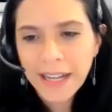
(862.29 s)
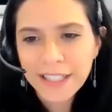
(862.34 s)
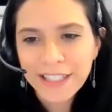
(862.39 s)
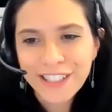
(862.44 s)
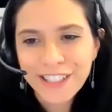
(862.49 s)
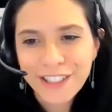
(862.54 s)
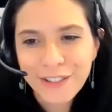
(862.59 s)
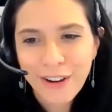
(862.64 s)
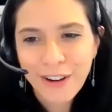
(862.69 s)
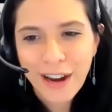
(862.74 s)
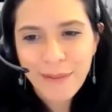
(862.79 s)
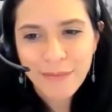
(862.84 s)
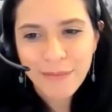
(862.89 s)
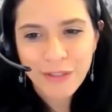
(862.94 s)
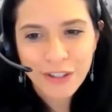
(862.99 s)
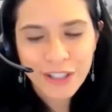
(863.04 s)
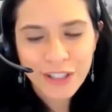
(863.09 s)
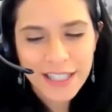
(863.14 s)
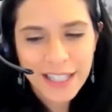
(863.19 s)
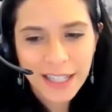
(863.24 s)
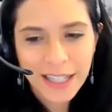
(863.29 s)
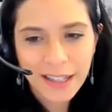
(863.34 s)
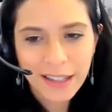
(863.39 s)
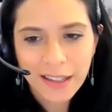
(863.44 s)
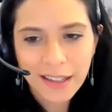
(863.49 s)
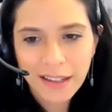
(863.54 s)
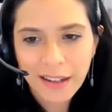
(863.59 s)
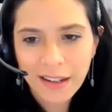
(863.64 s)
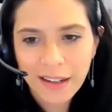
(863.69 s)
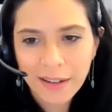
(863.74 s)
to crime for a
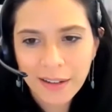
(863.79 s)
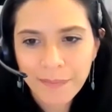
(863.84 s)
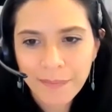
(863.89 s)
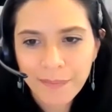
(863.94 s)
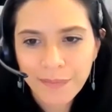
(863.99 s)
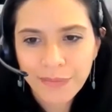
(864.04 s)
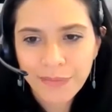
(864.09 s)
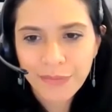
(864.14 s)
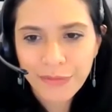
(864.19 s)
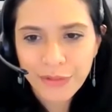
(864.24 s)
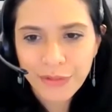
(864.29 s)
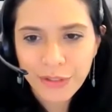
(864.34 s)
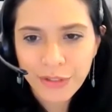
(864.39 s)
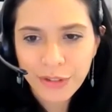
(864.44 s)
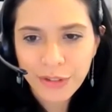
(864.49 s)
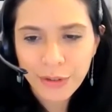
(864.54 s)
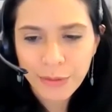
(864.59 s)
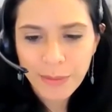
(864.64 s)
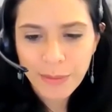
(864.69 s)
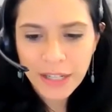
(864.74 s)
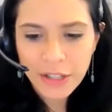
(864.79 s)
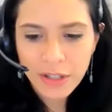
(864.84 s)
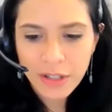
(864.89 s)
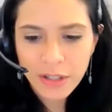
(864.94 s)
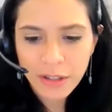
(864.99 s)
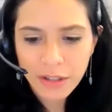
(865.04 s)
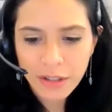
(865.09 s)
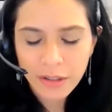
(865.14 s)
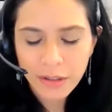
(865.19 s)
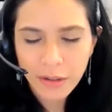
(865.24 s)
second. You
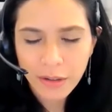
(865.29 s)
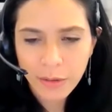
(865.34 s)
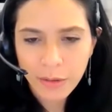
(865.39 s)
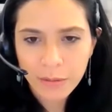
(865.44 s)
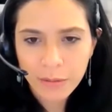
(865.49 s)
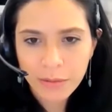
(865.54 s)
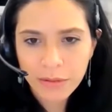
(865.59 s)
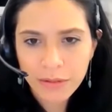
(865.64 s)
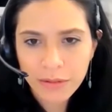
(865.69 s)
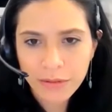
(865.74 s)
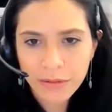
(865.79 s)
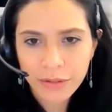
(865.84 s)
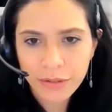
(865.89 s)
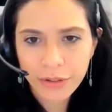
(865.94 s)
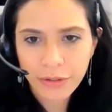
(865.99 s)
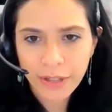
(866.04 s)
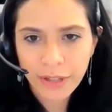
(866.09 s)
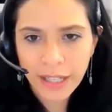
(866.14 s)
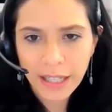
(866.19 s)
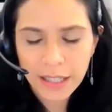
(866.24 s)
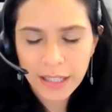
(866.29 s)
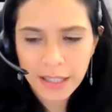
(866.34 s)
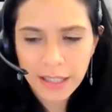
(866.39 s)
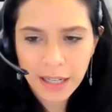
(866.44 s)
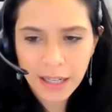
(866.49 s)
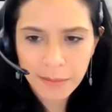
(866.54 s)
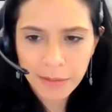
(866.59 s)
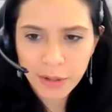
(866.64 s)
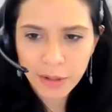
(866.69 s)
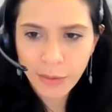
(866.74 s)
mentioned the horrible shooting in
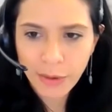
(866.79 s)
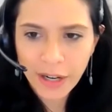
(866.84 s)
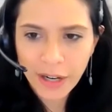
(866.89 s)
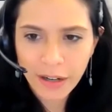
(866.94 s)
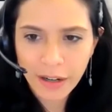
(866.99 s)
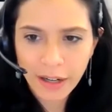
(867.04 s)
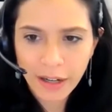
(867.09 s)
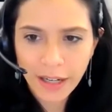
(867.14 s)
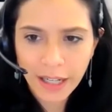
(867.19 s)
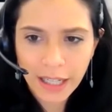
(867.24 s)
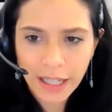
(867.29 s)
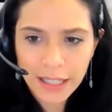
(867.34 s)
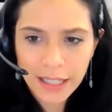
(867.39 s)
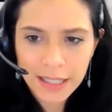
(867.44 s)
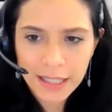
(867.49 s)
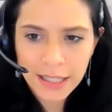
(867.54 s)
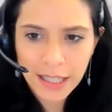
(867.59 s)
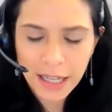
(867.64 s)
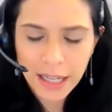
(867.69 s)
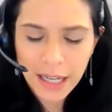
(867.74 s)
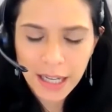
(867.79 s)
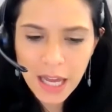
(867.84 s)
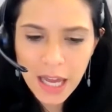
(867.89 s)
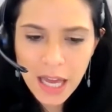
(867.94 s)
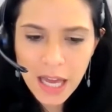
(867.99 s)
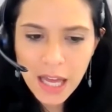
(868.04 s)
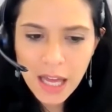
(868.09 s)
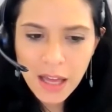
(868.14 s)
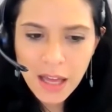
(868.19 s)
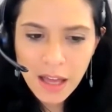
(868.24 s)
Times Square, and I got to say,
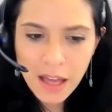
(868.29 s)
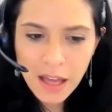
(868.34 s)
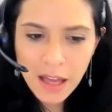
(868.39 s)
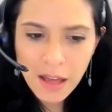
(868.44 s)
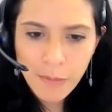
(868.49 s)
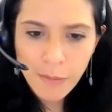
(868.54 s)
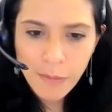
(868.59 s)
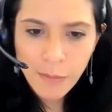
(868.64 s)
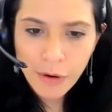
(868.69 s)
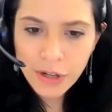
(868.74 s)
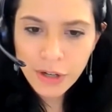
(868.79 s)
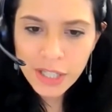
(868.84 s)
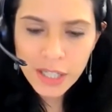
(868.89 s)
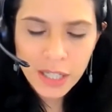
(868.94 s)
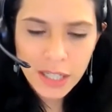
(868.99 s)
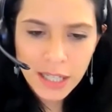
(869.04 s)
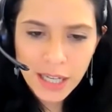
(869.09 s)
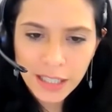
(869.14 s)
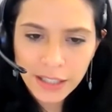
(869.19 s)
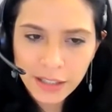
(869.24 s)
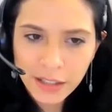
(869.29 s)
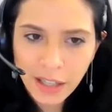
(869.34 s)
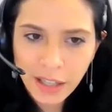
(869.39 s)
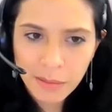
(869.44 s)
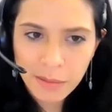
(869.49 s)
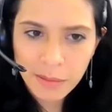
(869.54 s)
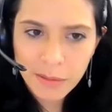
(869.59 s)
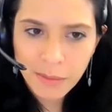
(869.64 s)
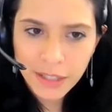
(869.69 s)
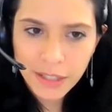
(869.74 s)
personally, I
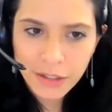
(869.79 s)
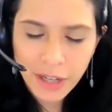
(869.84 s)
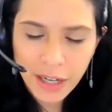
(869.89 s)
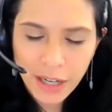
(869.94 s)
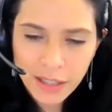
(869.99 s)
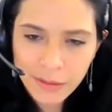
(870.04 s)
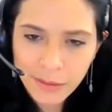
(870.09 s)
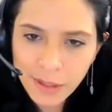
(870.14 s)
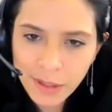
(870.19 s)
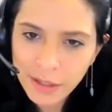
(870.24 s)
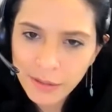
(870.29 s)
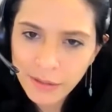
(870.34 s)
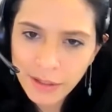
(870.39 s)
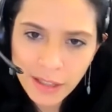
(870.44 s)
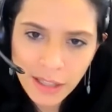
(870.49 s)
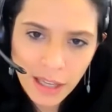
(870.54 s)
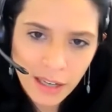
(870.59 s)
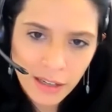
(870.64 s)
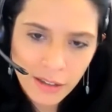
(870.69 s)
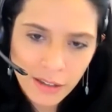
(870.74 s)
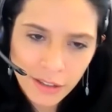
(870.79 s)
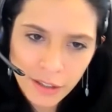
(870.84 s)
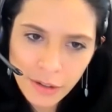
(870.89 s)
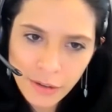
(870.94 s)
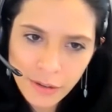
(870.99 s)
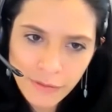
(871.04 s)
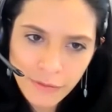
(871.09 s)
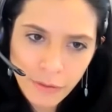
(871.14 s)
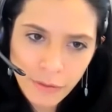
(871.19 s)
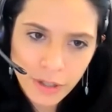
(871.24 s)
stopped in my tracks when I read that. You
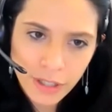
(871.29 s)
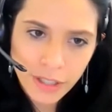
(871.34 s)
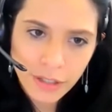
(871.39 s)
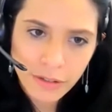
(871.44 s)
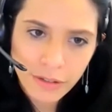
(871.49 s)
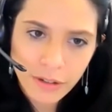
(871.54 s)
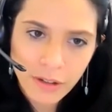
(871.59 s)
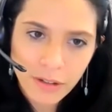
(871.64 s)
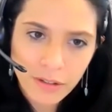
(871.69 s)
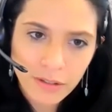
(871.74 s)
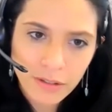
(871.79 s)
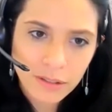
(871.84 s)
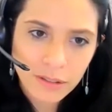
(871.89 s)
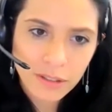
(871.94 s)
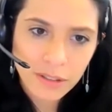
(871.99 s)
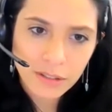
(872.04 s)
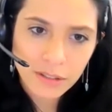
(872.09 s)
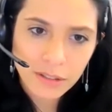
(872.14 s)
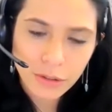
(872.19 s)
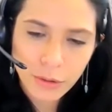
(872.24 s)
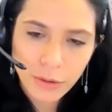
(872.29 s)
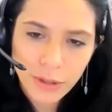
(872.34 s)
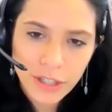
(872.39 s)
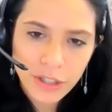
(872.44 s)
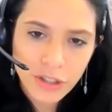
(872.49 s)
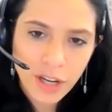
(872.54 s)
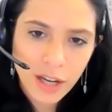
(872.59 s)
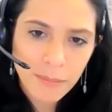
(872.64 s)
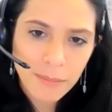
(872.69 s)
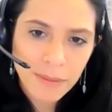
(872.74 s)
know, a four-year-old toy
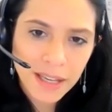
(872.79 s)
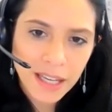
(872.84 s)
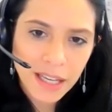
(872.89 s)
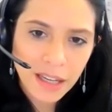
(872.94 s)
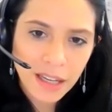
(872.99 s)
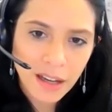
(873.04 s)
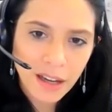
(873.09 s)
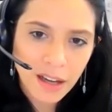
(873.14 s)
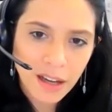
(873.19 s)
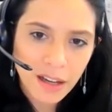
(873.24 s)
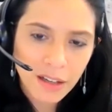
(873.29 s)
shopping,